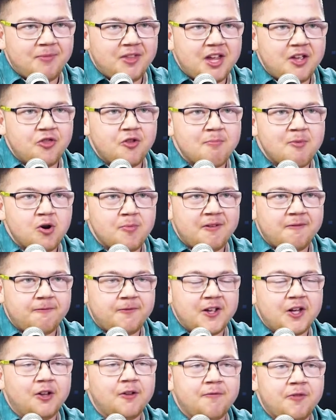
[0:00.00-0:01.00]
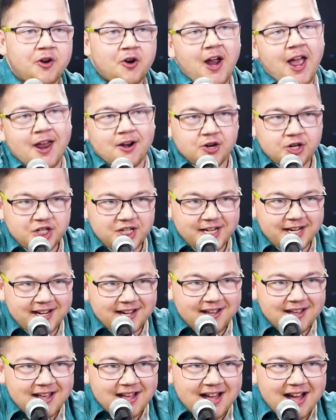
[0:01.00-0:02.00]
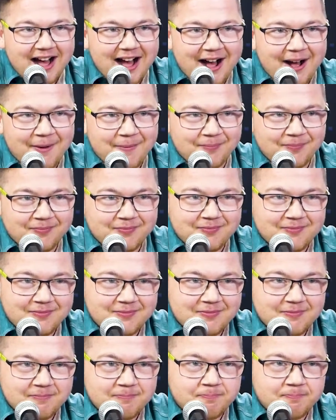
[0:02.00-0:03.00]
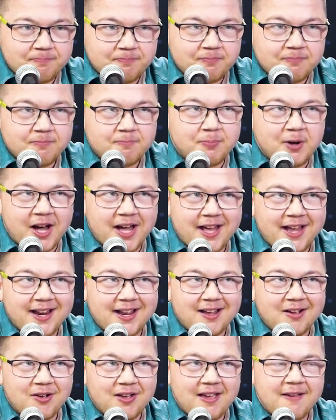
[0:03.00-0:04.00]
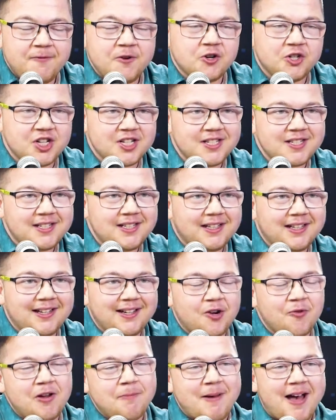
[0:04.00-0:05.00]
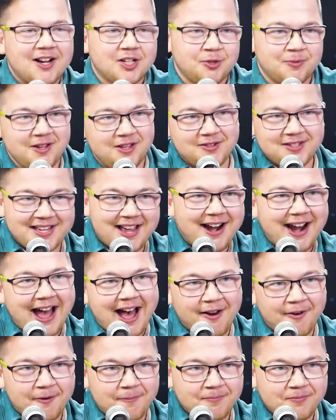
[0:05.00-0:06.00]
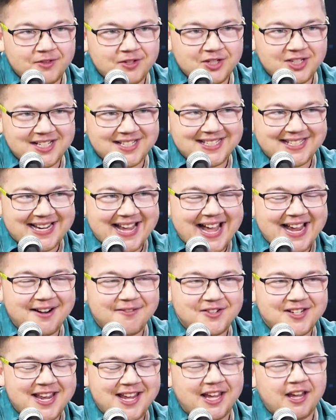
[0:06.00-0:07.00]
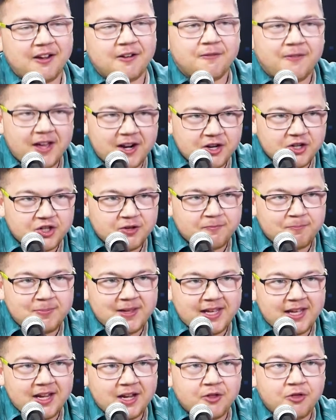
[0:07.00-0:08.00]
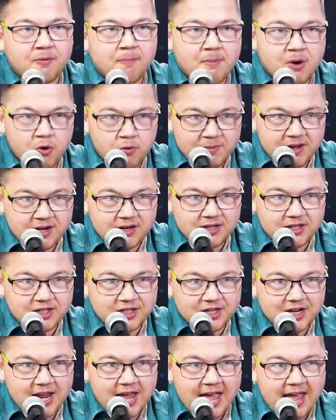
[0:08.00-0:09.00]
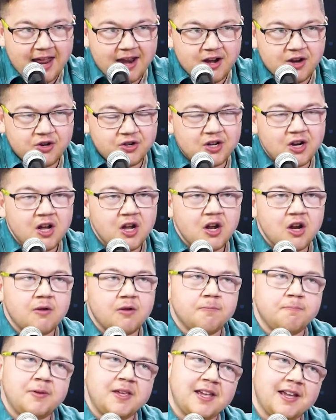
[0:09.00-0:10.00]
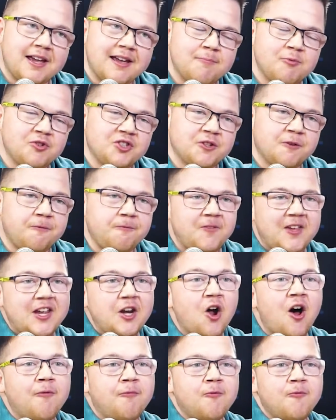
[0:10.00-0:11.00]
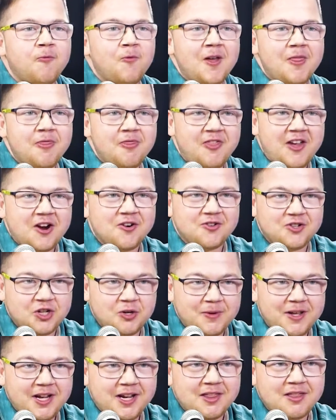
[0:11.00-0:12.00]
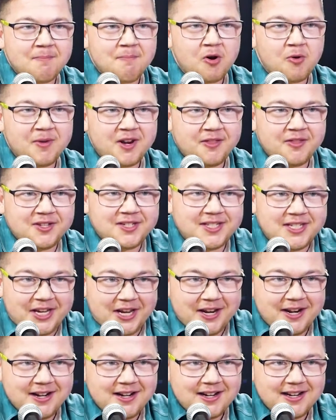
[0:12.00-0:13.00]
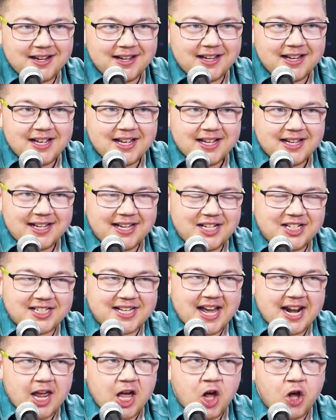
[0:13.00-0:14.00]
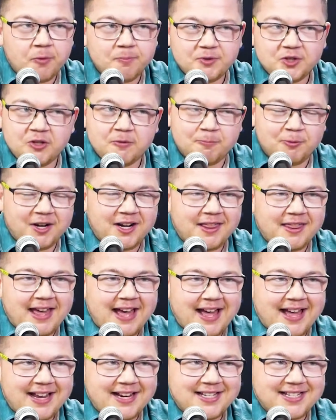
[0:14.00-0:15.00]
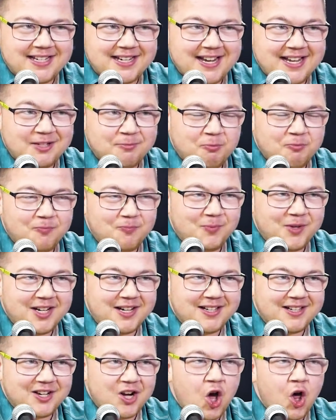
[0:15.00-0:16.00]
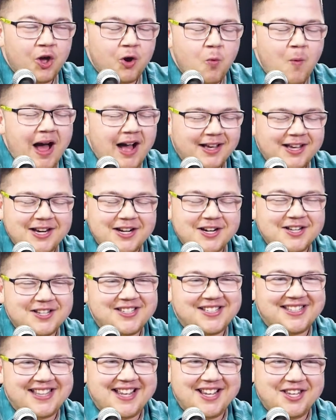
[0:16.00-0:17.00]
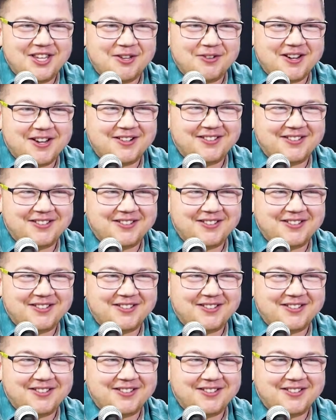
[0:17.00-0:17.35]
in the moment feel of their energy. But if you're just going back to what you said, Adam, just kind of taking advantage of being in the moment and being able to feed off of what they're doing in the moment in the scene. Yeah. It just kind of helps you bring that, is gonna call it wackiness that you did.